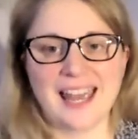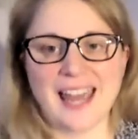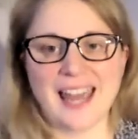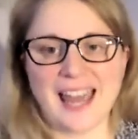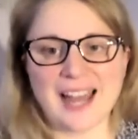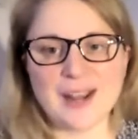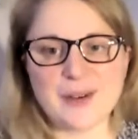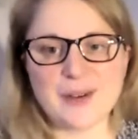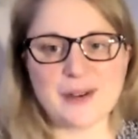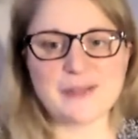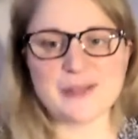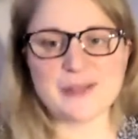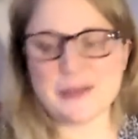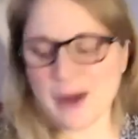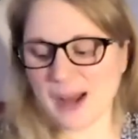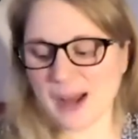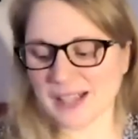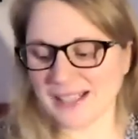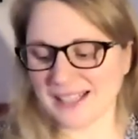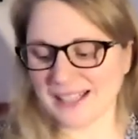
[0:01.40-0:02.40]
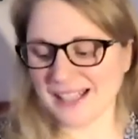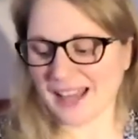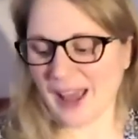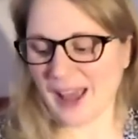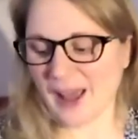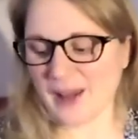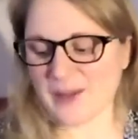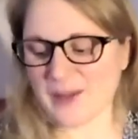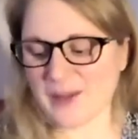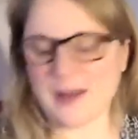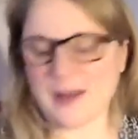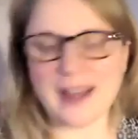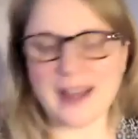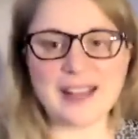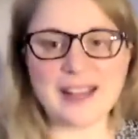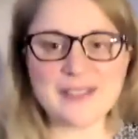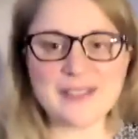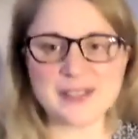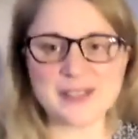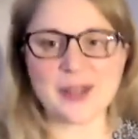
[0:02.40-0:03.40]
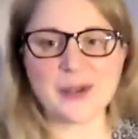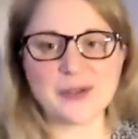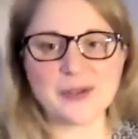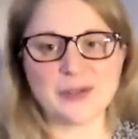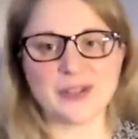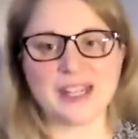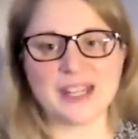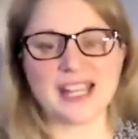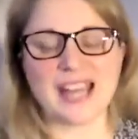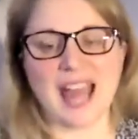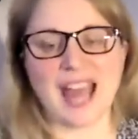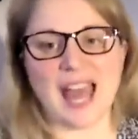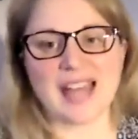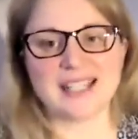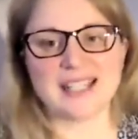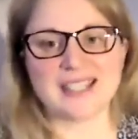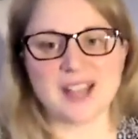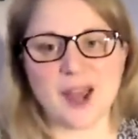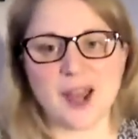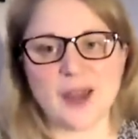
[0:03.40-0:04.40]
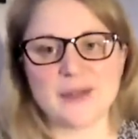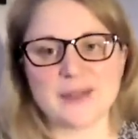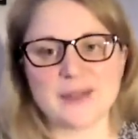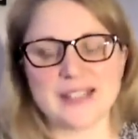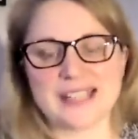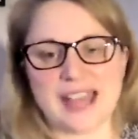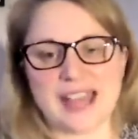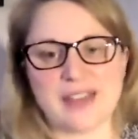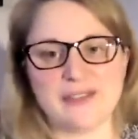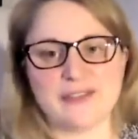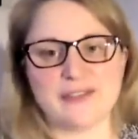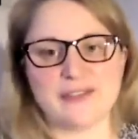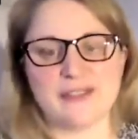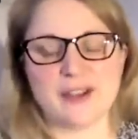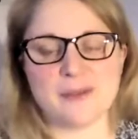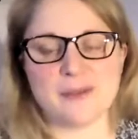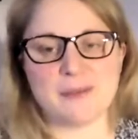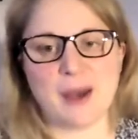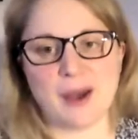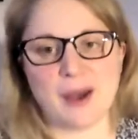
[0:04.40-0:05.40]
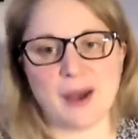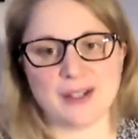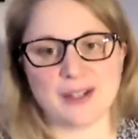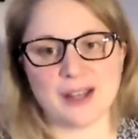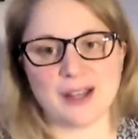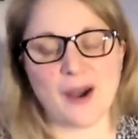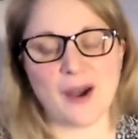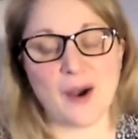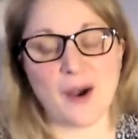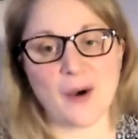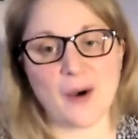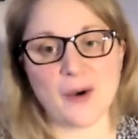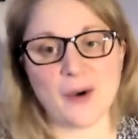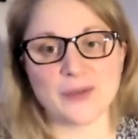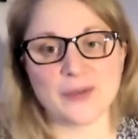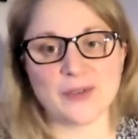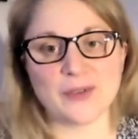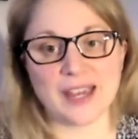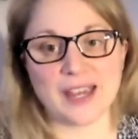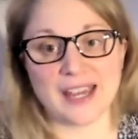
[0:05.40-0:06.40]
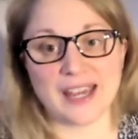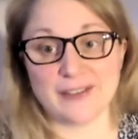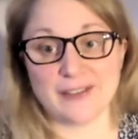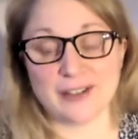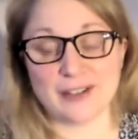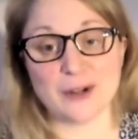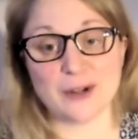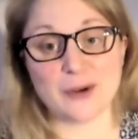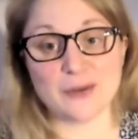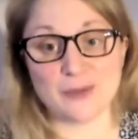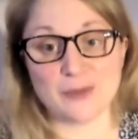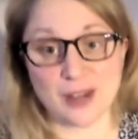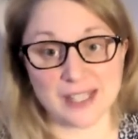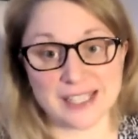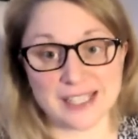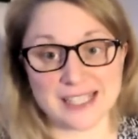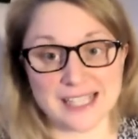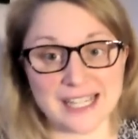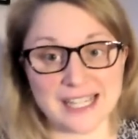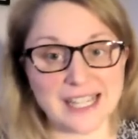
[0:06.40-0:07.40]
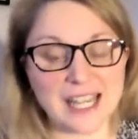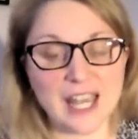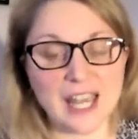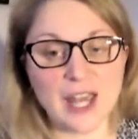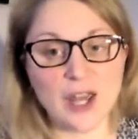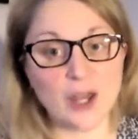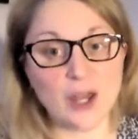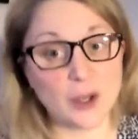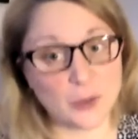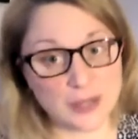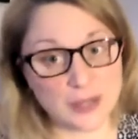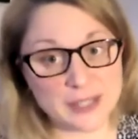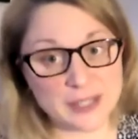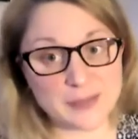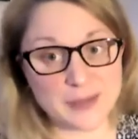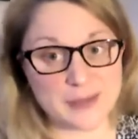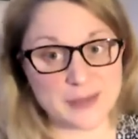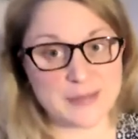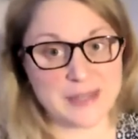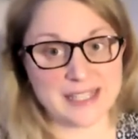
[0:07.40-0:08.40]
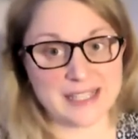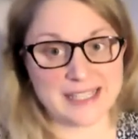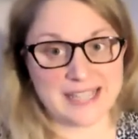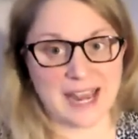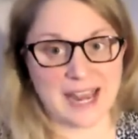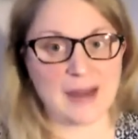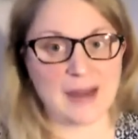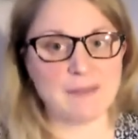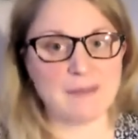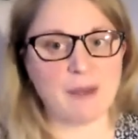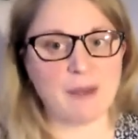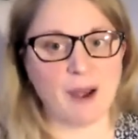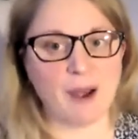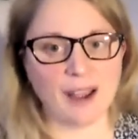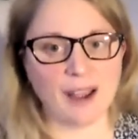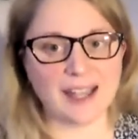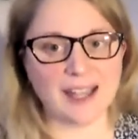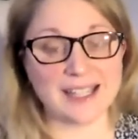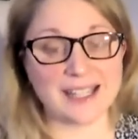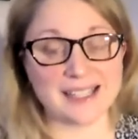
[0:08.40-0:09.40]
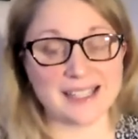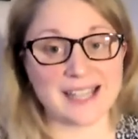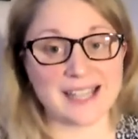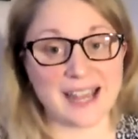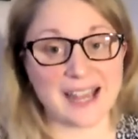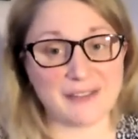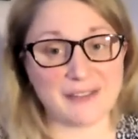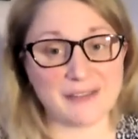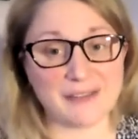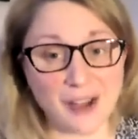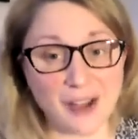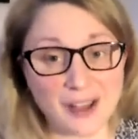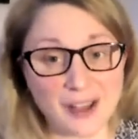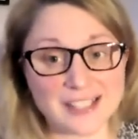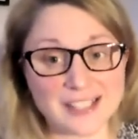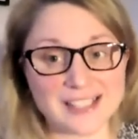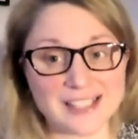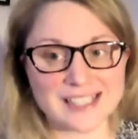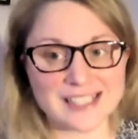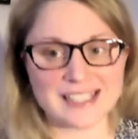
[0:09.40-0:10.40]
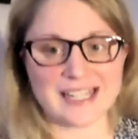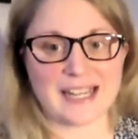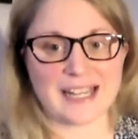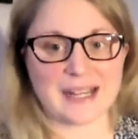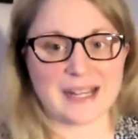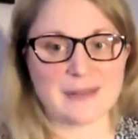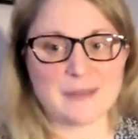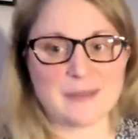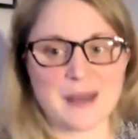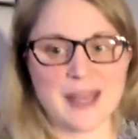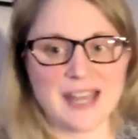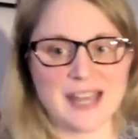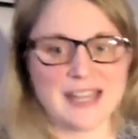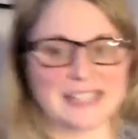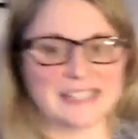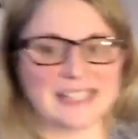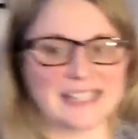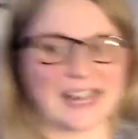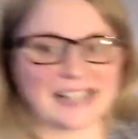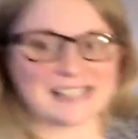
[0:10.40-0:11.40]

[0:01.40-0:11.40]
everyone, my name's Sophie and I'm a deaf partner of hearing dog Rusty, who is with me today, but he's laying fast asleep next to